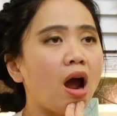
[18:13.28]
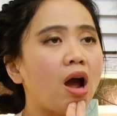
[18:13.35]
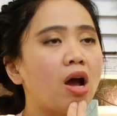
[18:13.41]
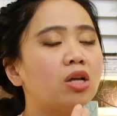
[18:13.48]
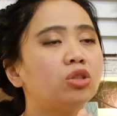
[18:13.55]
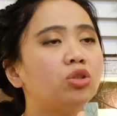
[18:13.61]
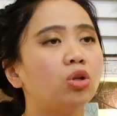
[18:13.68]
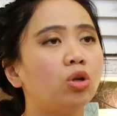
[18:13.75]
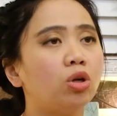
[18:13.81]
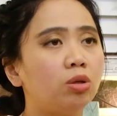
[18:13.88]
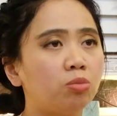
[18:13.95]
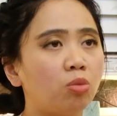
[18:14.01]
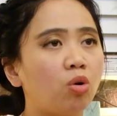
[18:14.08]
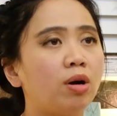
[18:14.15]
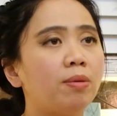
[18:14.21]
to learn
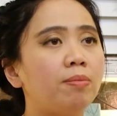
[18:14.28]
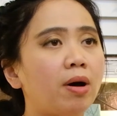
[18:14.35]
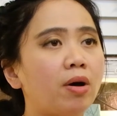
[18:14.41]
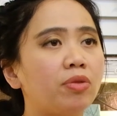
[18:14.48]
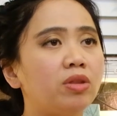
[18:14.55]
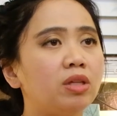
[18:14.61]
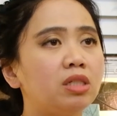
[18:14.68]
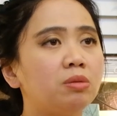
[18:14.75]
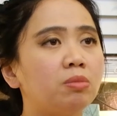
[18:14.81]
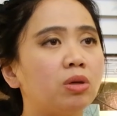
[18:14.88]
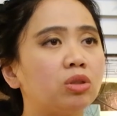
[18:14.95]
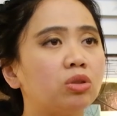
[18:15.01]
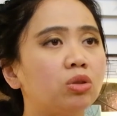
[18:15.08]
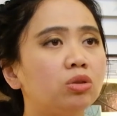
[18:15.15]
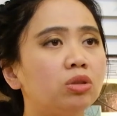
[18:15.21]
more about these
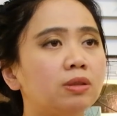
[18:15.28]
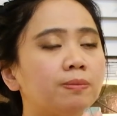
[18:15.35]
muscles.